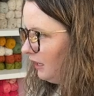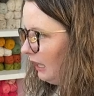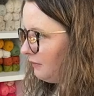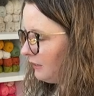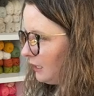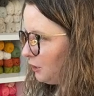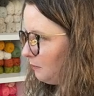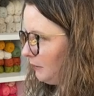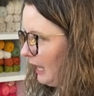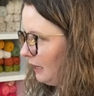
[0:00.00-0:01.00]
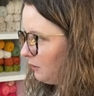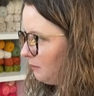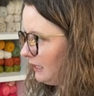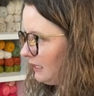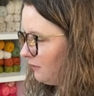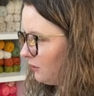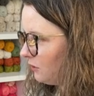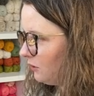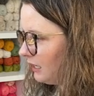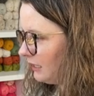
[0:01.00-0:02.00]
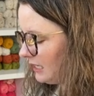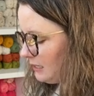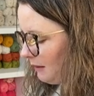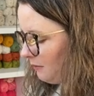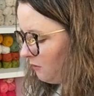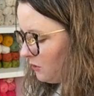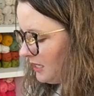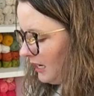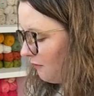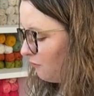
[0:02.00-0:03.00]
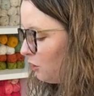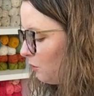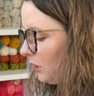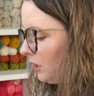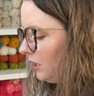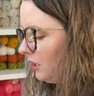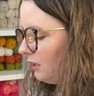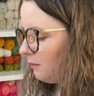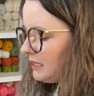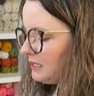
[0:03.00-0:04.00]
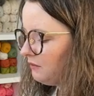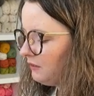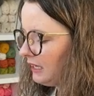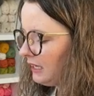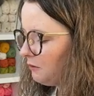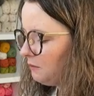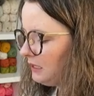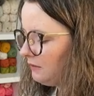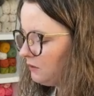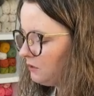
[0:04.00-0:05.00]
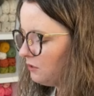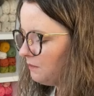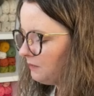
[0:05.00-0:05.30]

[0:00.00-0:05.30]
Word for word: I feel like your back would be difficult, unless maybe if you're sitting forward, but I still feel like that would be difficult.